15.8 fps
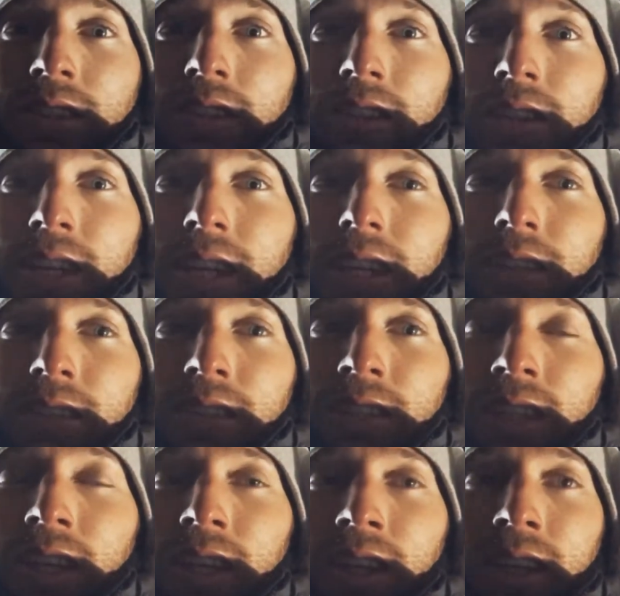are like
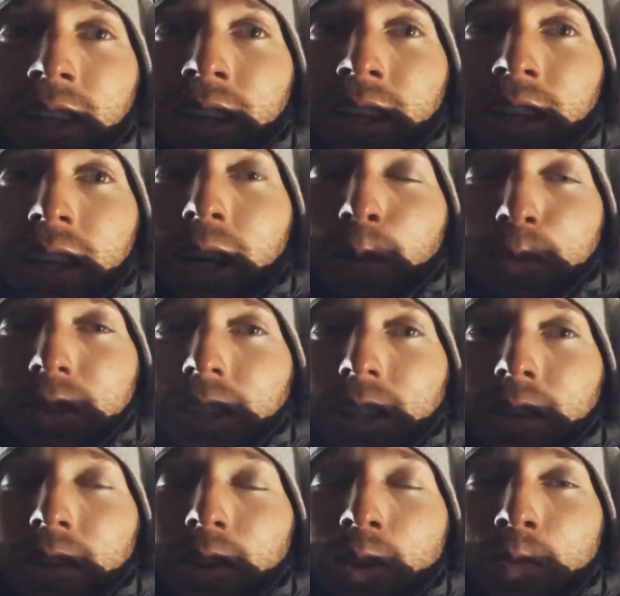
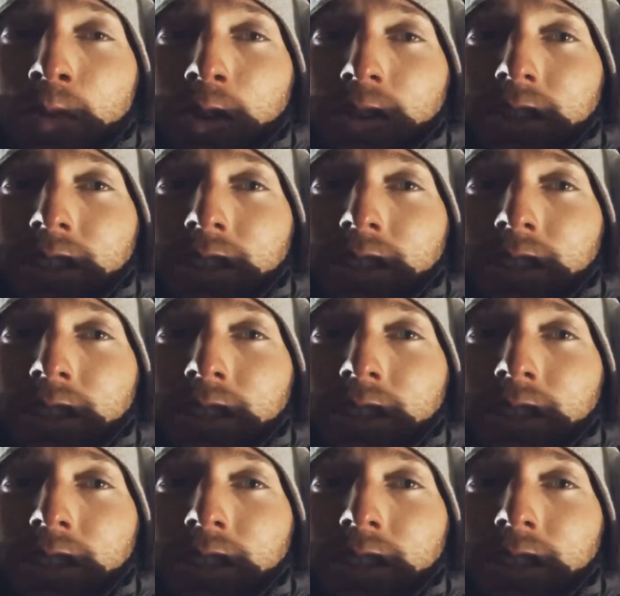obsolete almost.